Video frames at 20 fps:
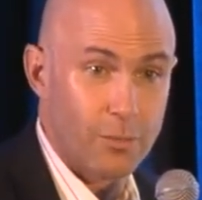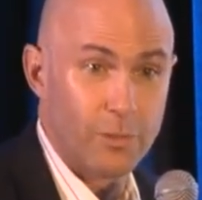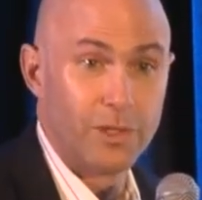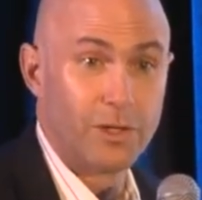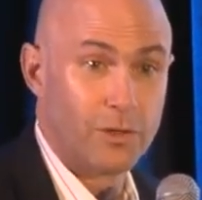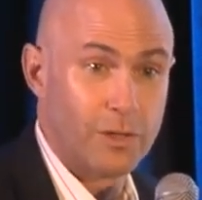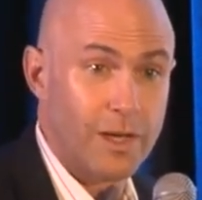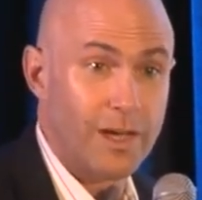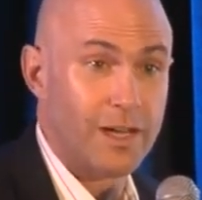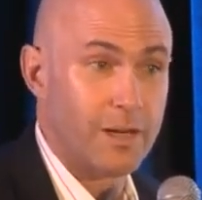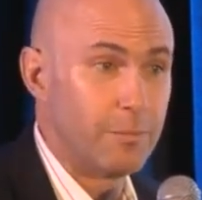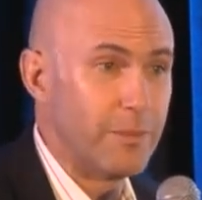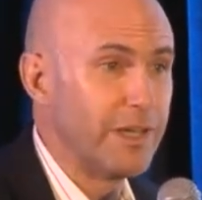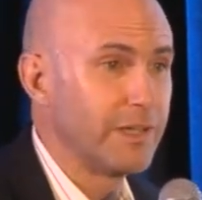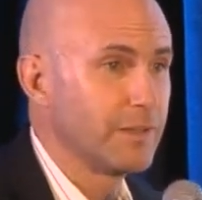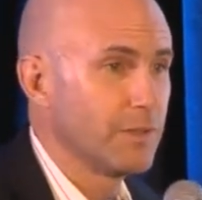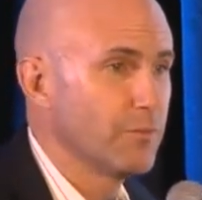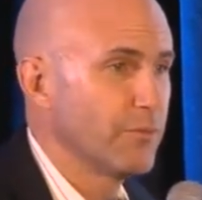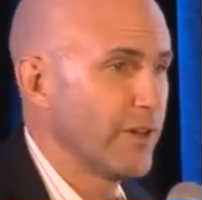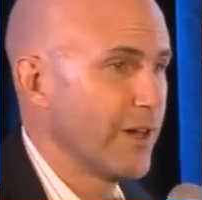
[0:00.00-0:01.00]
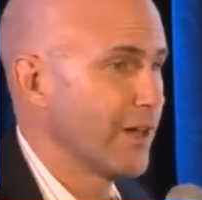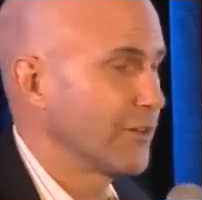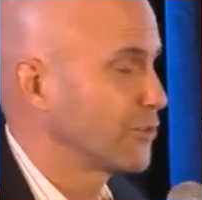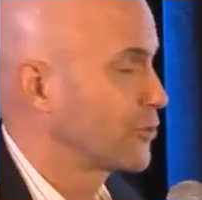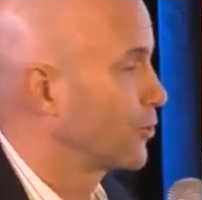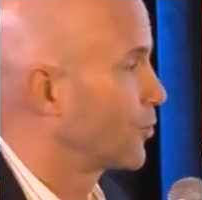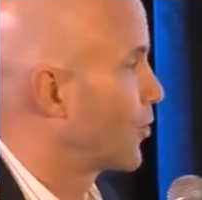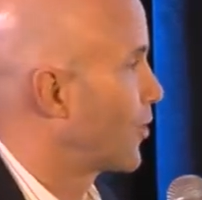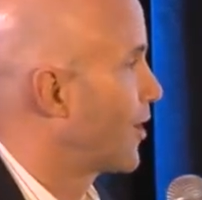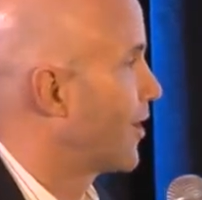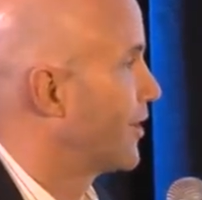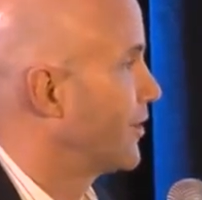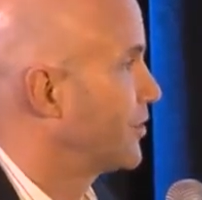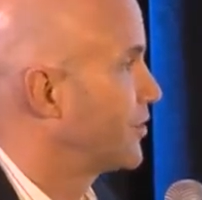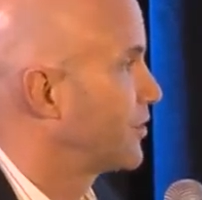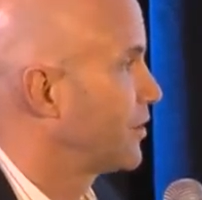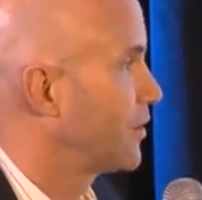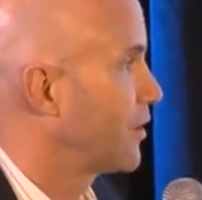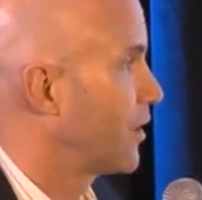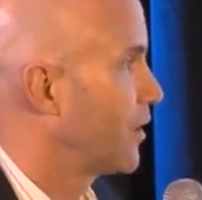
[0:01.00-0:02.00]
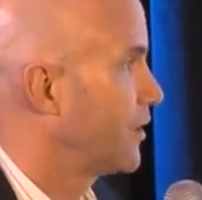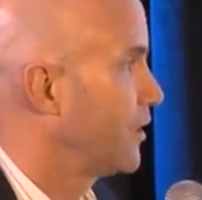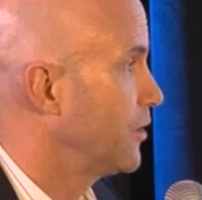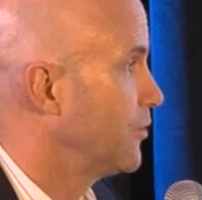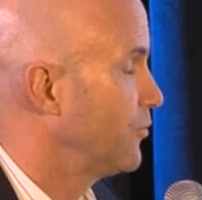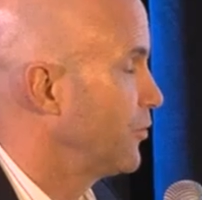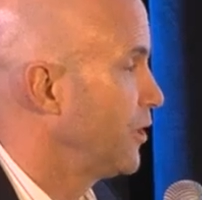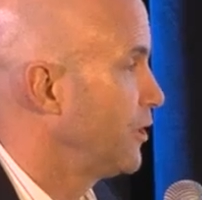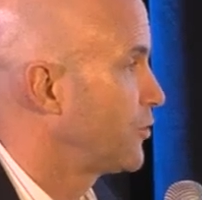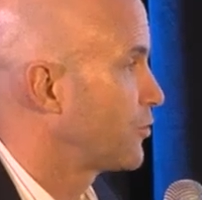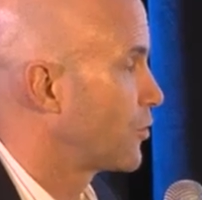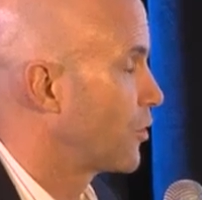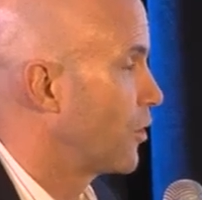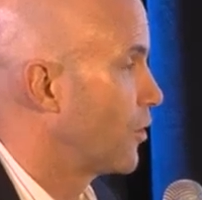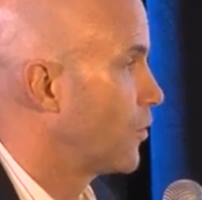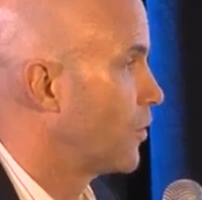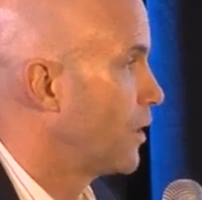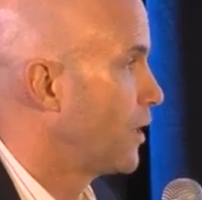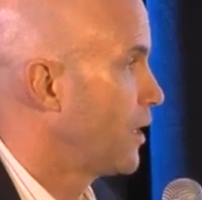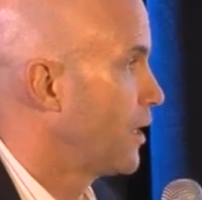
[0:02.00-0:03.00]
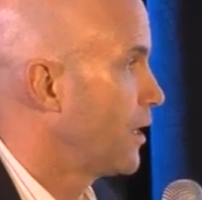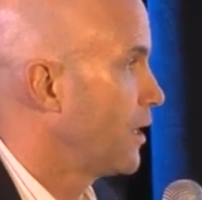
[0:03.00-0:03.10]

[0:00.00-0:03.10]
We don't know how to make them vascularized in vitro.